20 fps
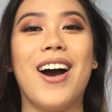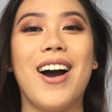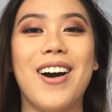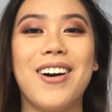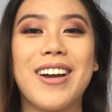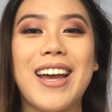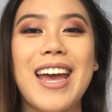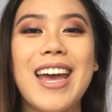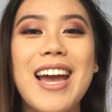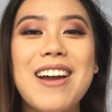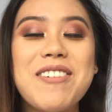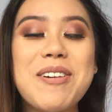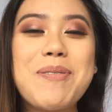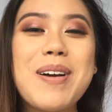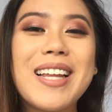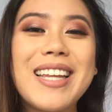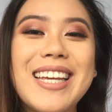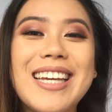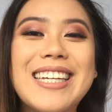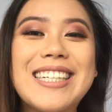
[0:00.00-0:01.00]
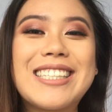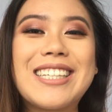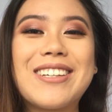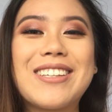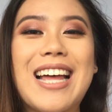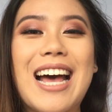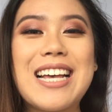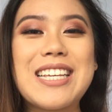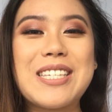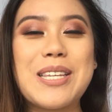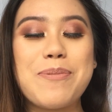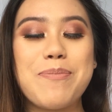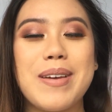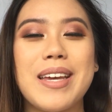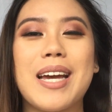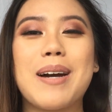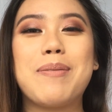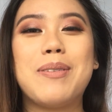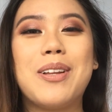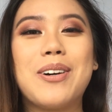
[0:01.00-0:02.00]
Okay everybody, so that's the
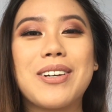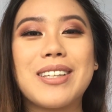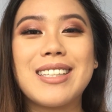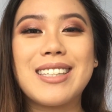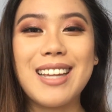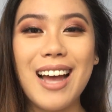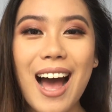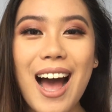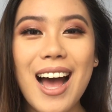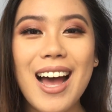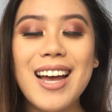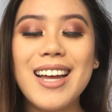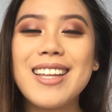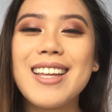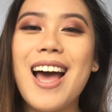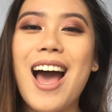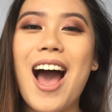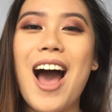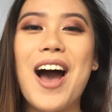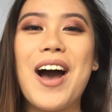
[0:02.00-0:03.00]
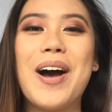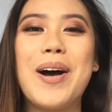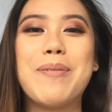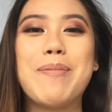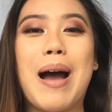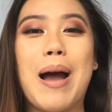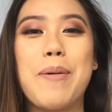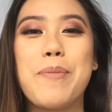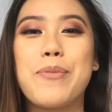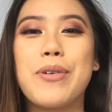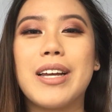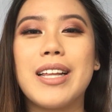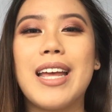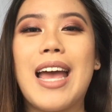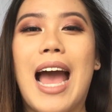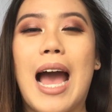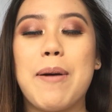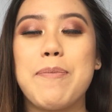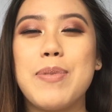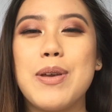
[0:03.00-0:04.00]
makeup look done. I'm really
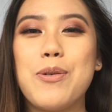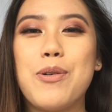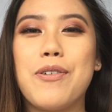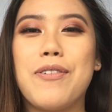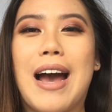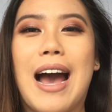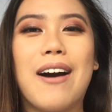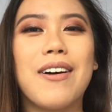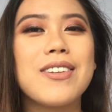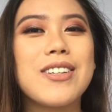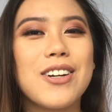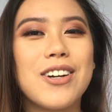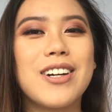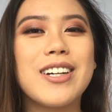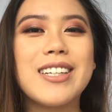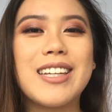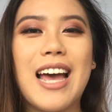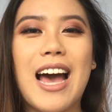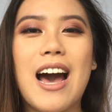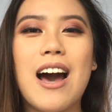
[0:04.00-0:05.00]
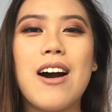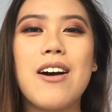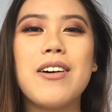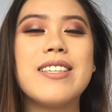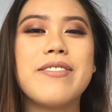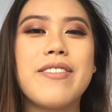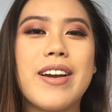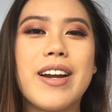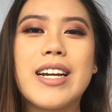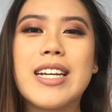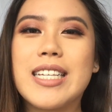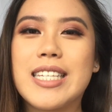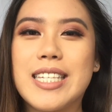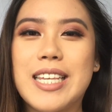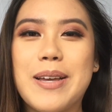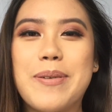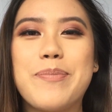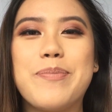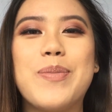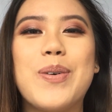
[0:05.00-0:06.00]
happy with how it turned out. It's very
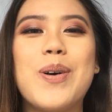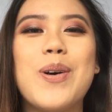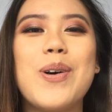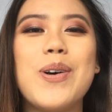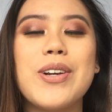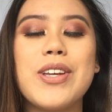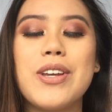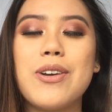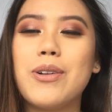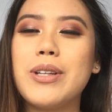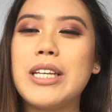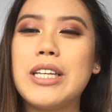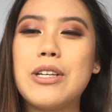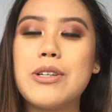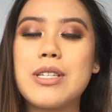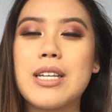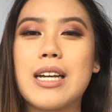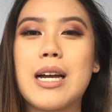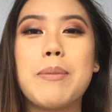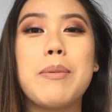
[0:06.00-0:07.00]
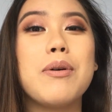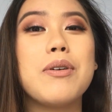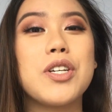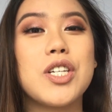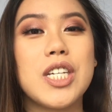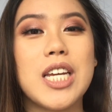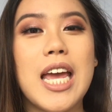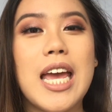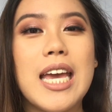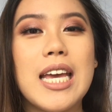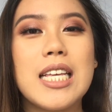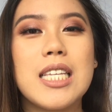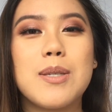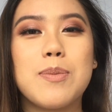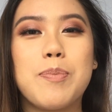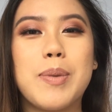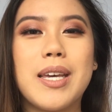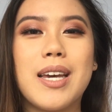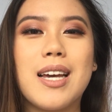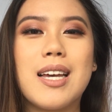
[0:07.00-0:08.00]
simple. You only use a couple of shades
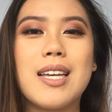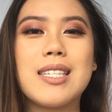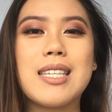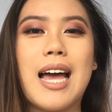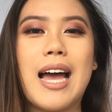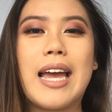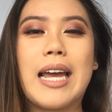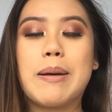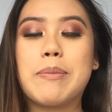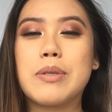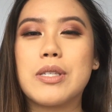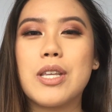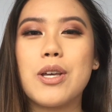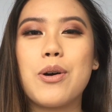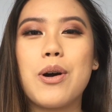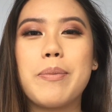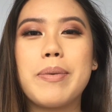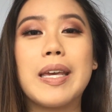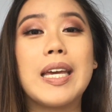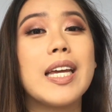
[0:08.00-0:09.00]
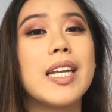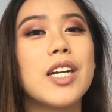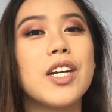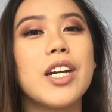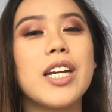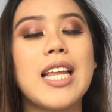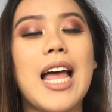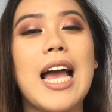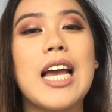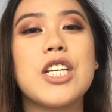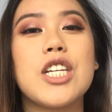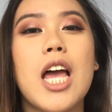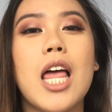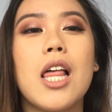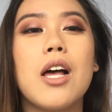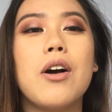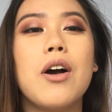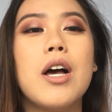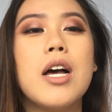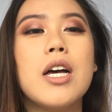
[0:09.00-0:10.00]
because I am still a beginner in
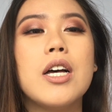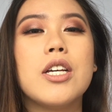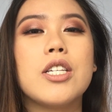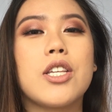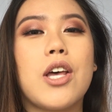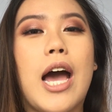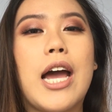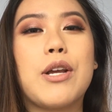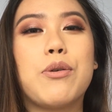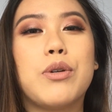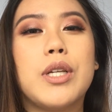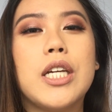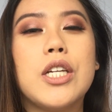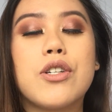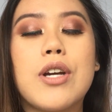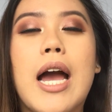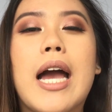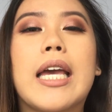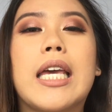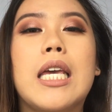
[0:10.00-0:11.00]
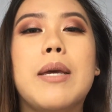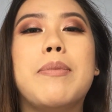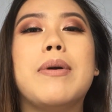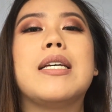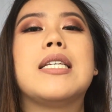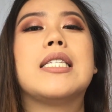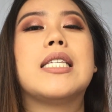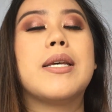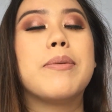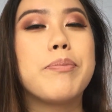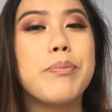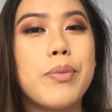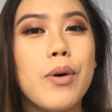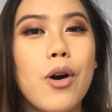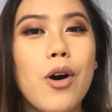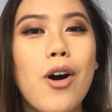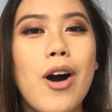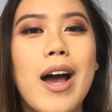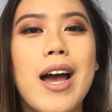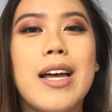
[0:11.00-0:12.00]
eyeshadow, so I really try to keep it
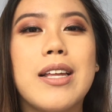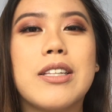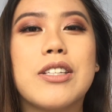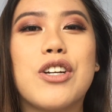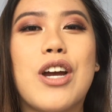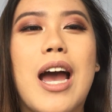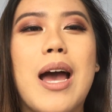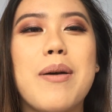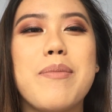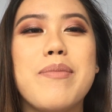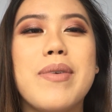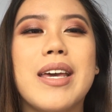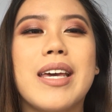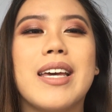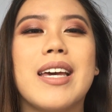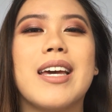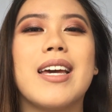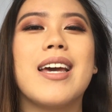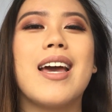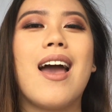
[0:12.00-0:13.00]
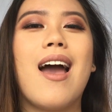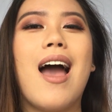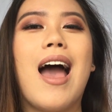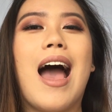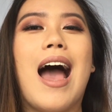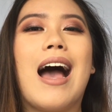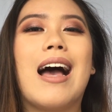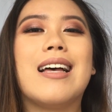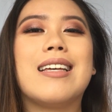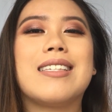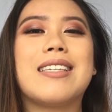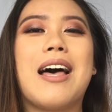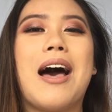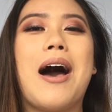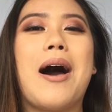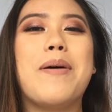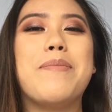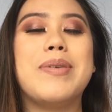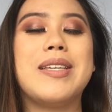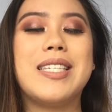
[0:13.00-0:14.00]
simple and try to make it as
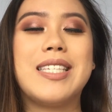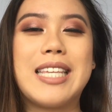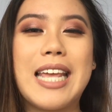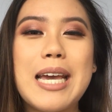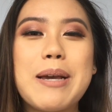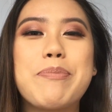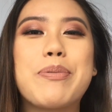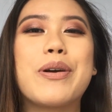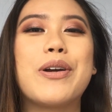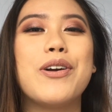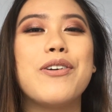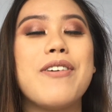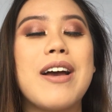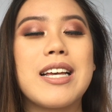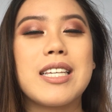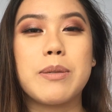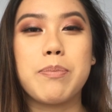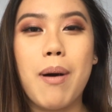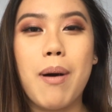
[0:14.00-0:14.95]
mistake proof as